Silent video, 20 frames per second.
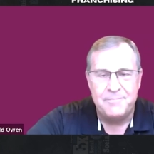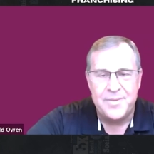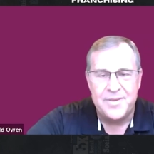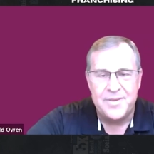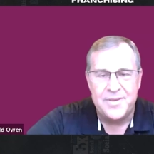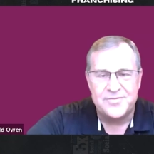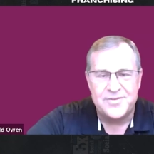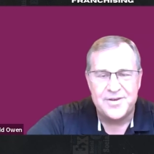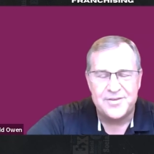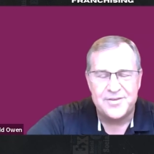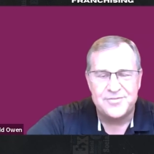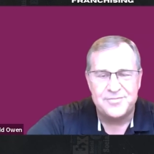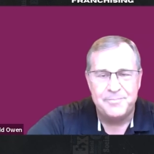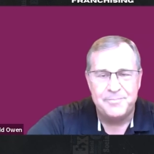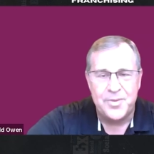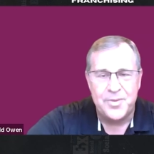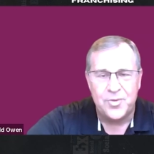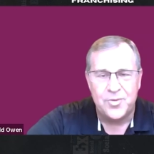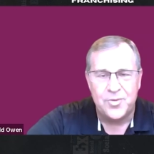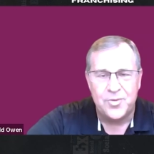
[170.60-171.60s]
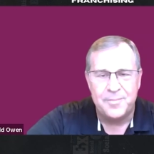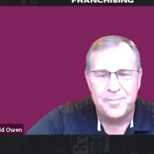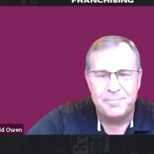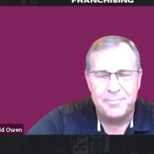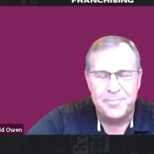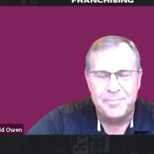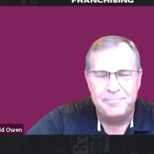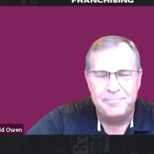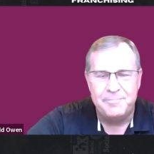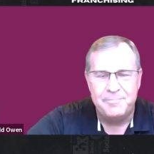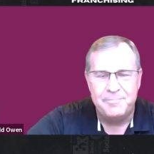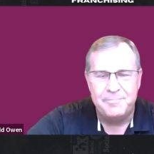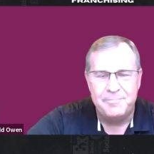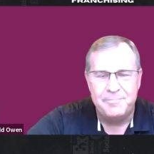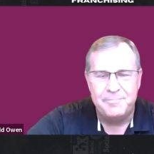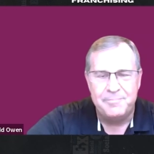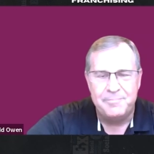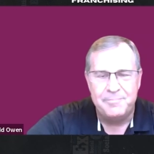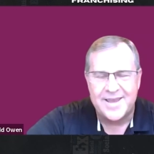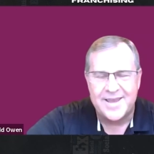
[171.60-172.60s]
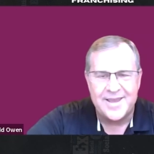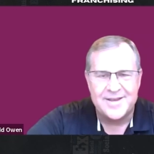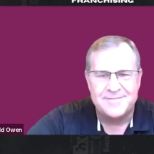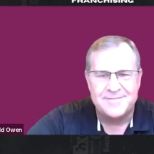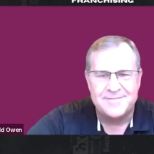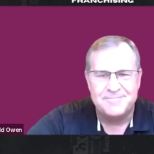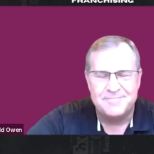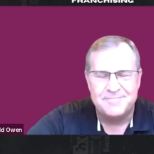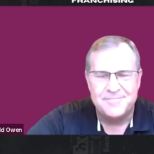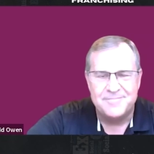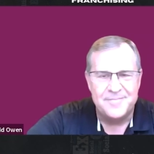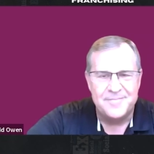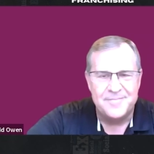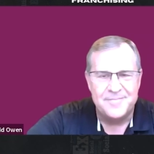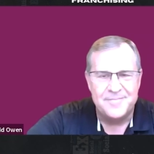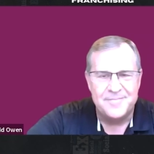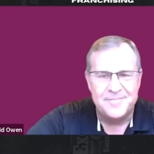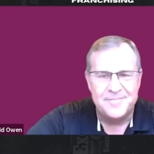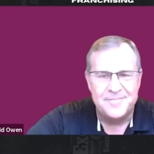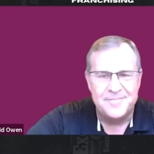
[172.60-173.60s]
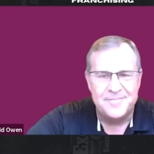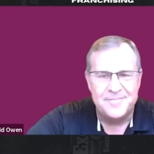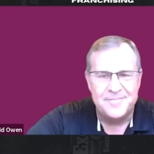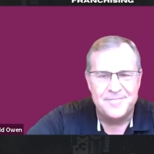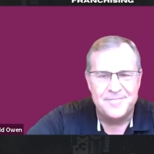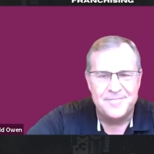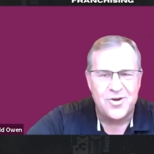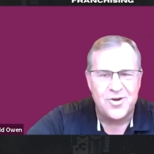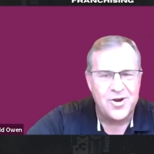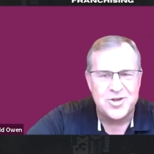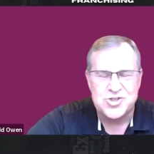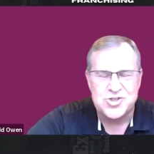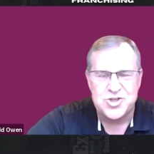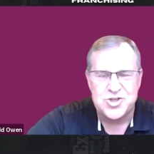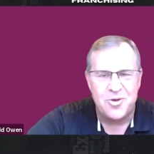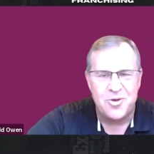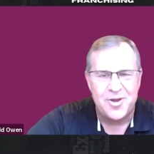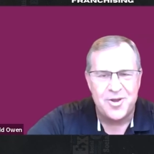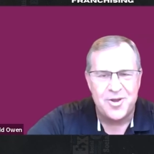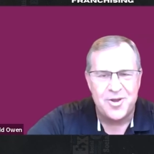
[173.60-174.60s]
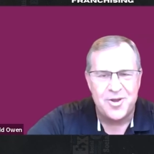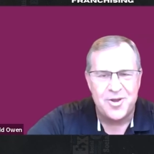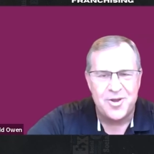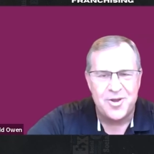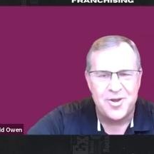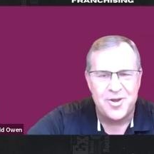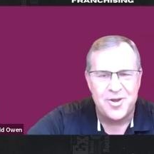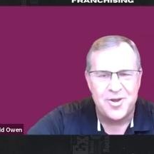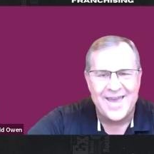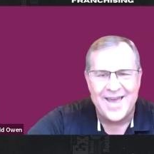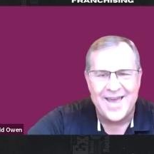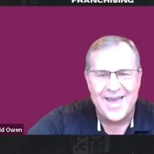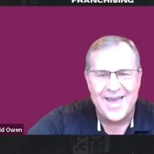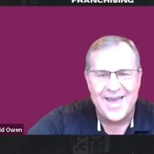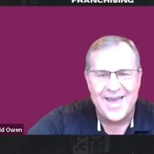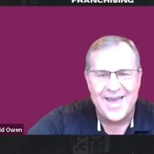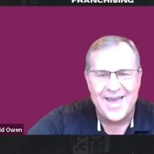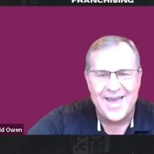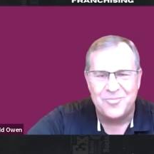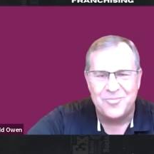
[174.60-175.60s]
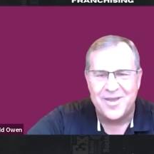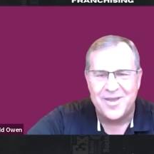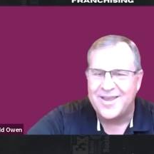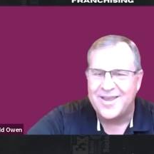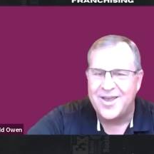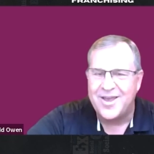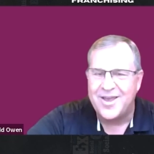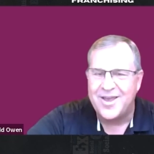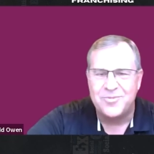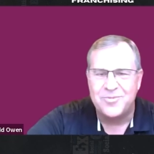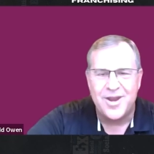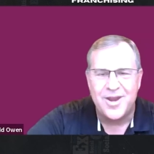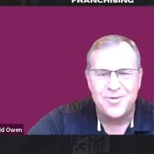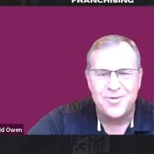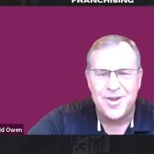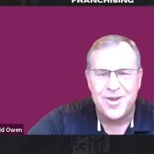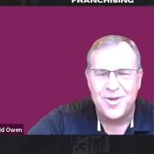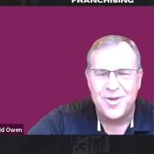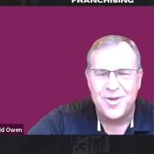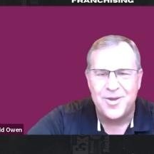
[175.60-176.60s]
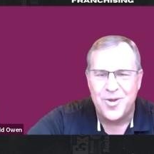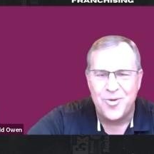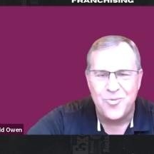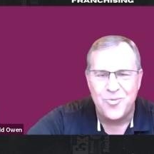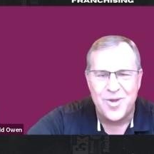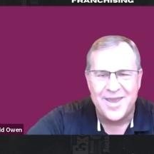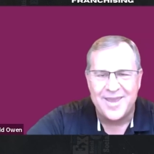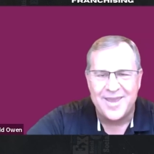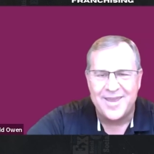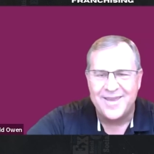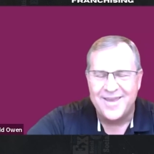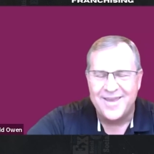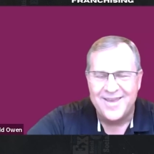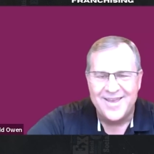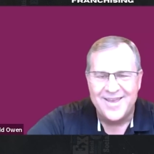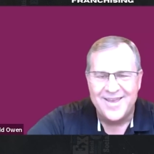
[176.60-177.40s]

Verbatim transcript: business build a basket book started showing up at the house, and I'm like, oh no, no, no way.